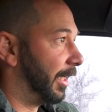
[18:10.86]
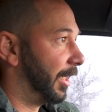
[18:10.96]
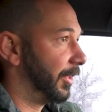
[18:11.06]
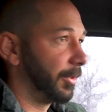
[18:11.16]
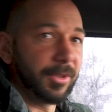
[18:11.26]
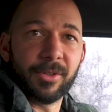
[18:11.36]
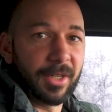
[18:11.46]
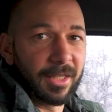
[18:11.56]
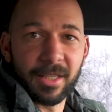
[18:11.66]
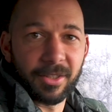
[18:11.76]
I don't think we're doing
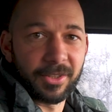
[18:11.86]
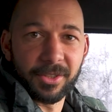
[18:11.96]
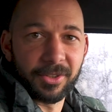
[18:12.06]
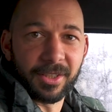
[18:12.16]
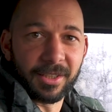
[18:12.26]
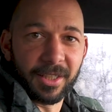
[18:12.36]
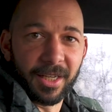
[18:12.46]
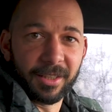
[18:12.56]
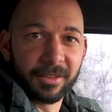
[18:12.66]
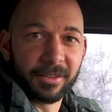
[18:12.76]
anything else interesting
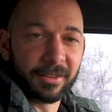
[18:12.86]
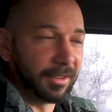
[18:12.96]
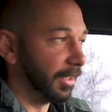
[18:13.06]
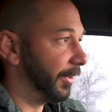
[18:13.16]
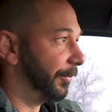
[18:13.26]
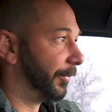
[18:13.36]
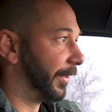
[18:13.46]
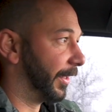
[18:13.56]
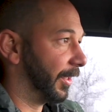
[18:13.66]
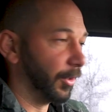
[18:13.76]
today.
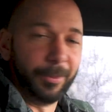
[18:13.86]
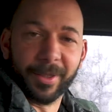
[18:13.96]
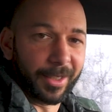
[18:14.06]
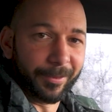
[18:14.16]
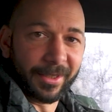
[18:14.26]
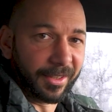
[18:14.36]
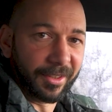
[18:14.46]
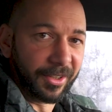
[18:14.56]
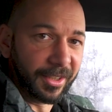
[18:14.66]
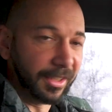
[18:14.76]
I gotta go pick up an
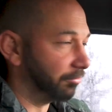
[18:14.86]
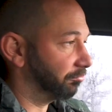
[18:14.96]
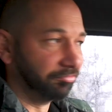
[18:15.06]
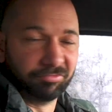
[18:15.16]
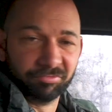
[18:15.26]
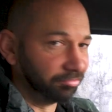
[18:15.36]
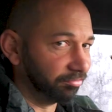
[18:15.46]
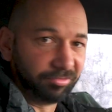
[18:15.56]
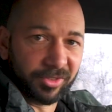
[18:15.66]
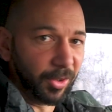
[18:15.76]
E30.
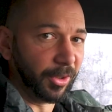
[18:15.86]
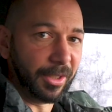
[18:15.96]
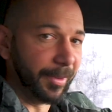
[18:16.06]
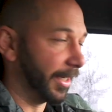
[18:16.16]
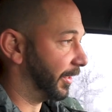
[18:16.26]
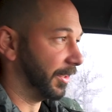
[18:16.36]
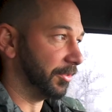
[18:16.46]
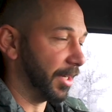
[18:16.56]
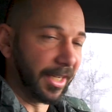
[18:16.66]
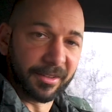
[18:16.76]
Don't worry about it, it's
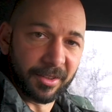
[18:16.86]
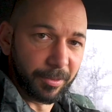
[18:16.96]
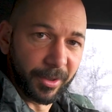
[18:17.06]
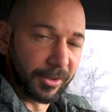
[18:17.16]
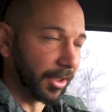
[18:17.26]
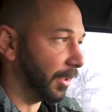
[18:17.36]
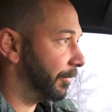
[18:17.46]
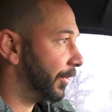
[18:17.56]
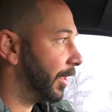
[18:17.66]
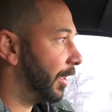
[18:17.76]
wrecked, it's a parts car.
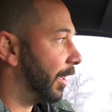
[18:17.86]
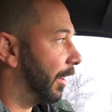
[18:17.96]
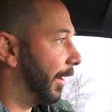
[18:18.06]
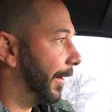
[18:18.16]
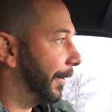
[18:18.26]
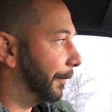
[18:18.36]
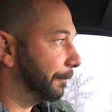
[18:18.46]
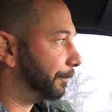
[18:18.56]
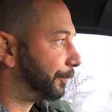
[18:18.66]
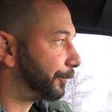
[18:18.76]

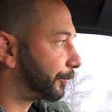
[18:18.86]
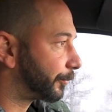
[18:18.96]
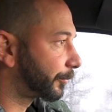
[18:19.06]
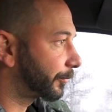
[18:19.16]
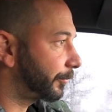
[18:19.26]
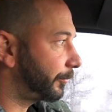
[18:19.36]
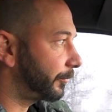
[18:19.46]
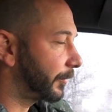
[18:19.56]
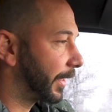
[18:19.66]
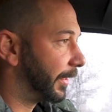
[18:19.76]
And
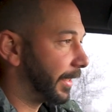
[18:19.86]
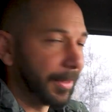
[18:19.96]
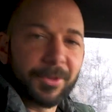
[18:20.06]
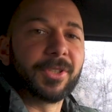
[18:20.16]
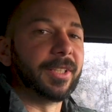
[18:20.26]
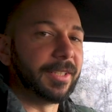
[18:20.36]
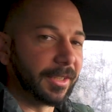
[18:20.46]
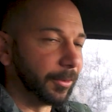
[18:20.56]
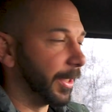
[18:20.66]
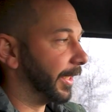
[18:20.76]
Hamish is gonna take
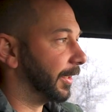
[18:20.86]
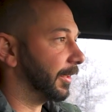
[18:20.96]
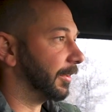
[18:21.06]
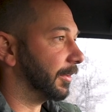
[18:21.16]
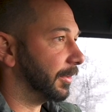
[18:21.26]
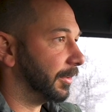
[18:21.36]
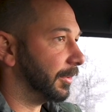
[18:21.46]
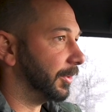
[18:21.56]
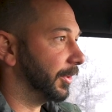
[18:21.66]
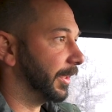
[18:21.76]
the wagon
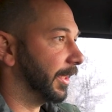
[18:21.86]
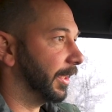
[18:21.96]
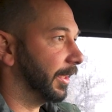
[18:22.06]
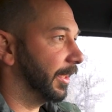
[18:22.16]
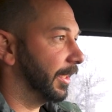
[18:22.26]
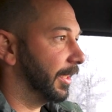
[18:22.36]
and do it again.